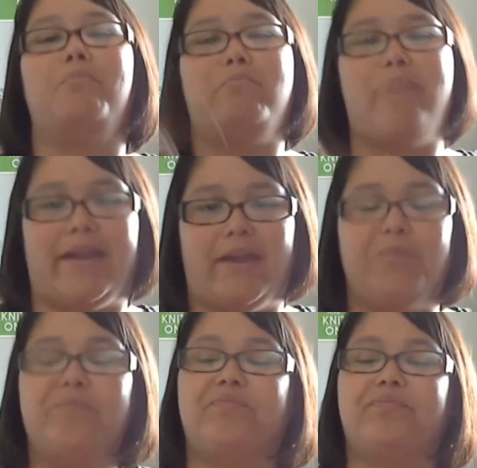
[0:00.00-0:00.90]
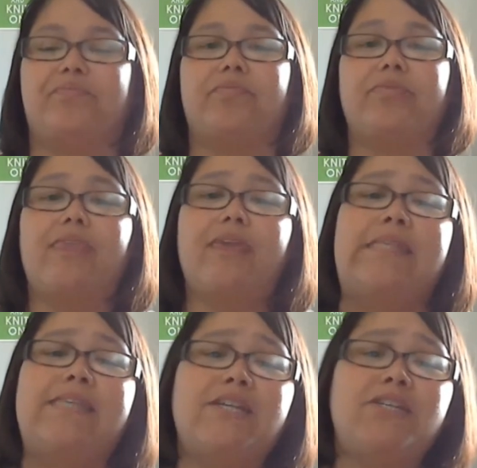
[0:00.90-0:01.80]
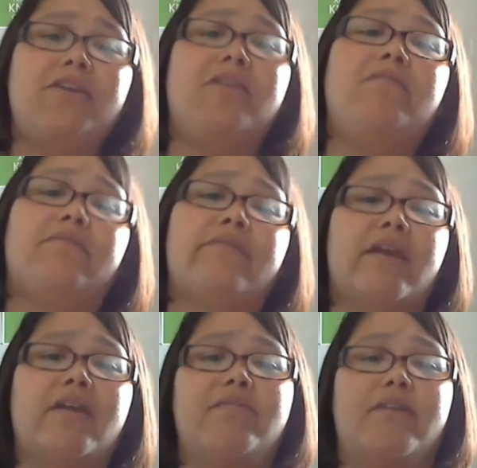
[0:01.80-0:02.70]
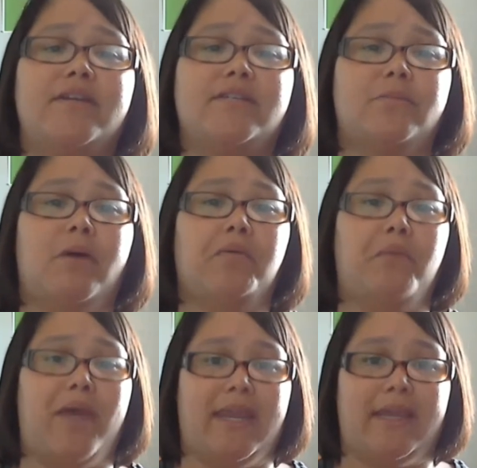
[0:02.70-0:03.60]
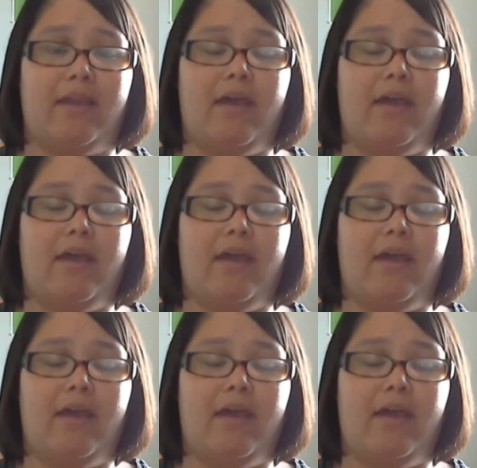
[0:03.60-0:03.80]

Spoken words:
Back up. It's actually a very, very small wedding.